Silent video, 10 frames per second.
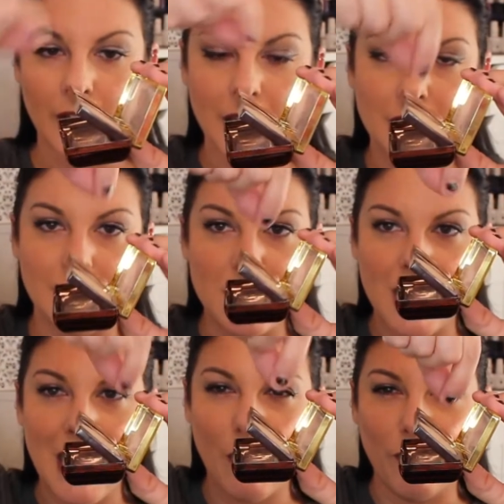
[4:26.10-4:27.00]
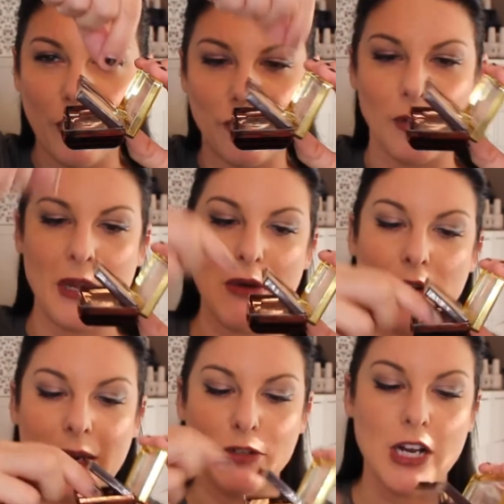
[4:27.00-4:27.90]
This is not helpful for me
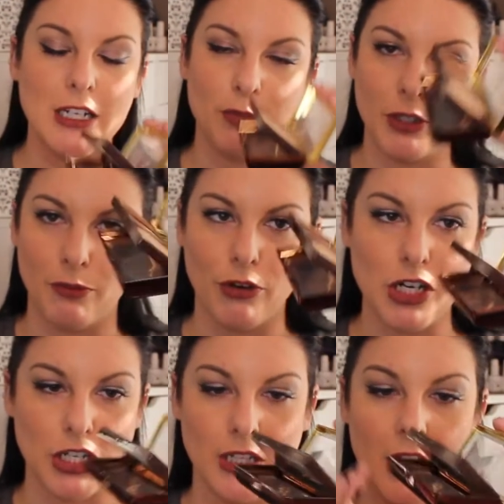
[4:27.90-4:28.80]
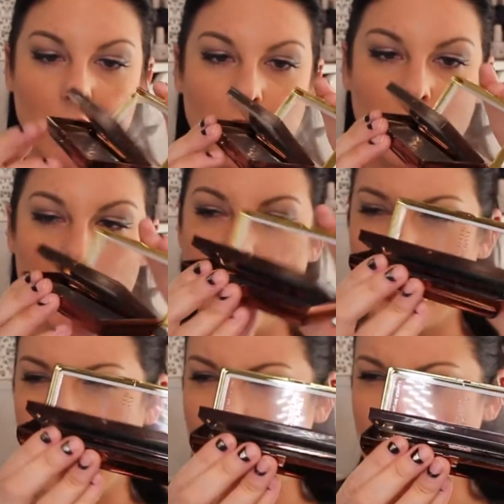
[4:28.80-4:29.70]
when I'm trying to put a brush in there.
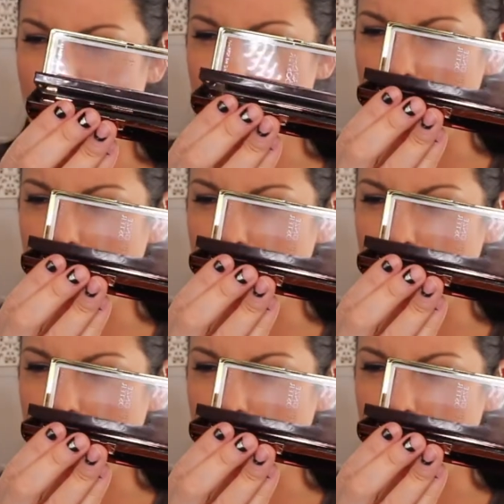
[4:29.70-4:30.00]
I don't